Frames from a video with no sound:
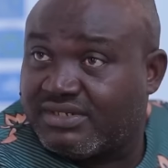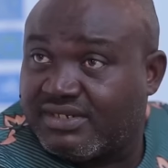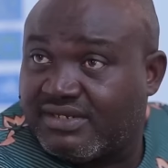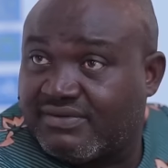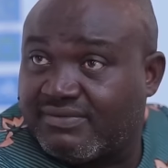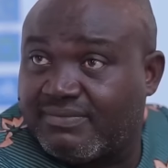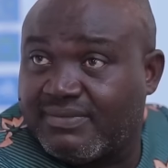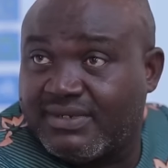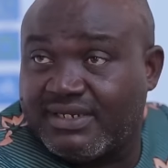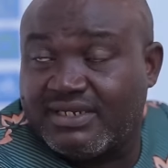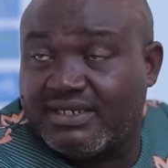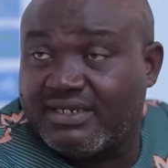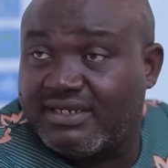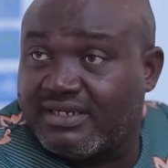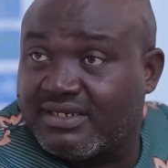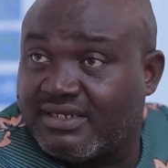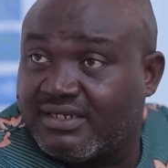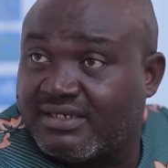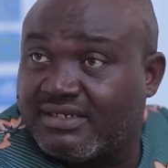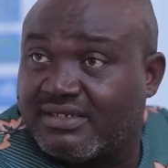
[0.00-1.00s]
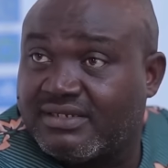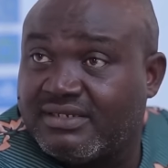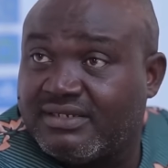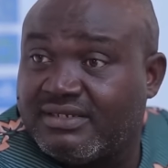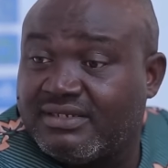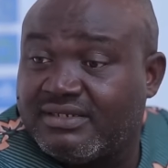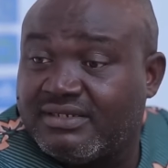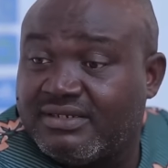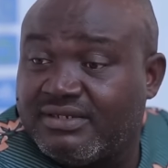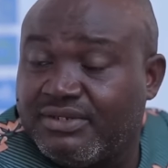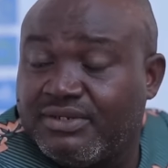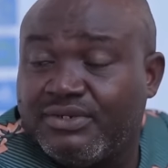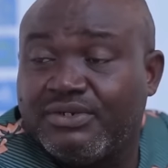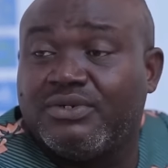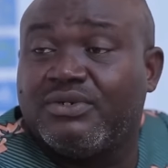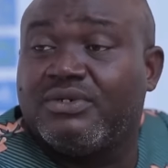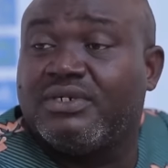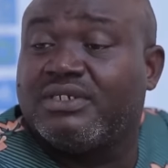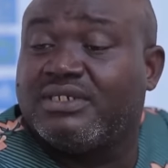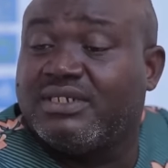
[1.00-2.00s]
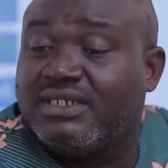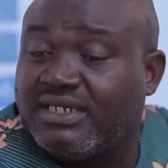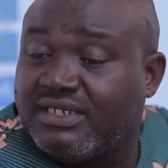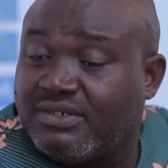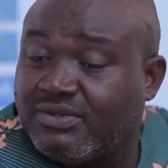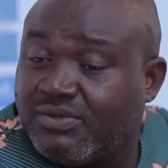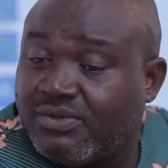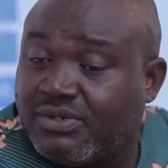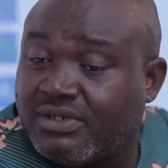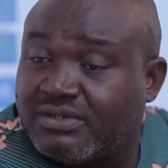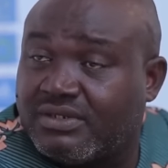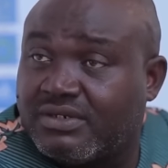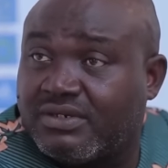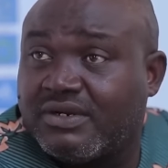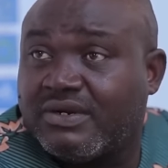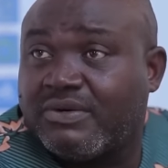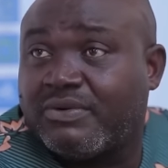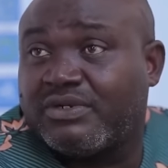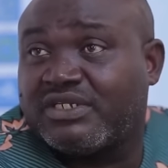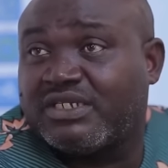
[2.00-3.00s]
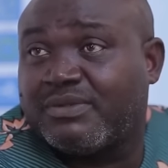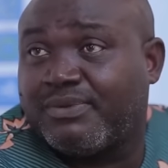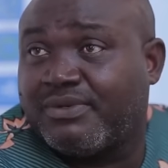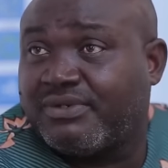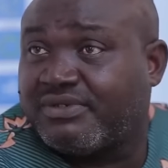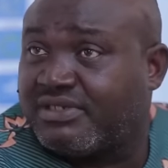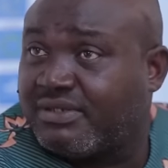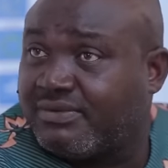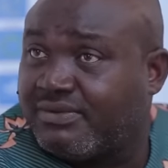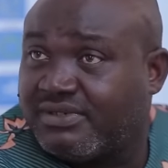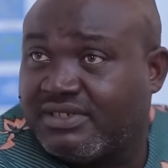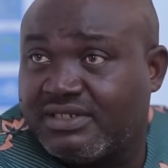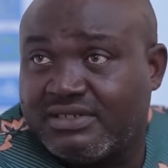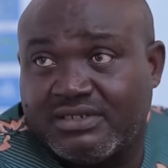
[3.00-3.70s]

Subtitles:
yourself, my dear. You only did what a responsible